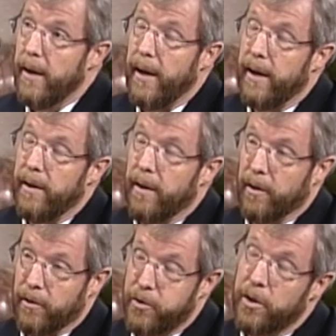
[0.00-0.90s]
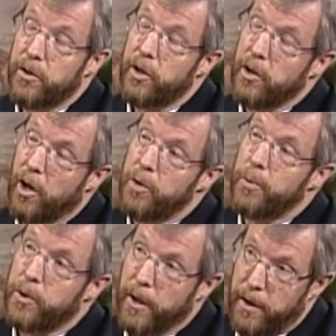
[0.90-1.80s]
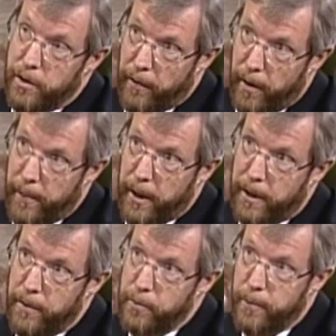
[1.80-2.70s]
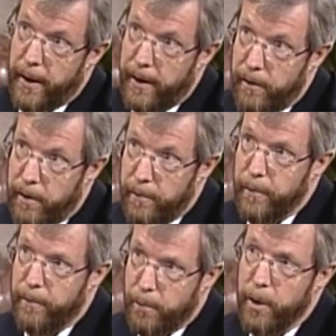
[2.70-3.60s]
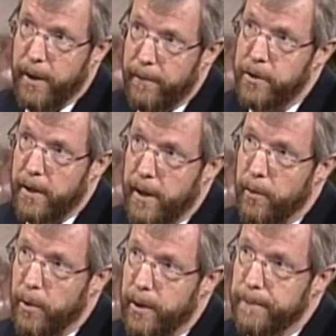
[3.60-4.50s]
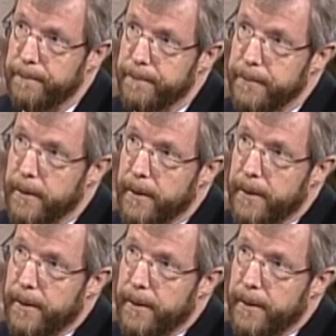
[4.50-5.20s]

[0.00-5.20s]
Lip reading: And since such a large percentage of our money comes from that area, it'd be pretty devastating, wouldn't it?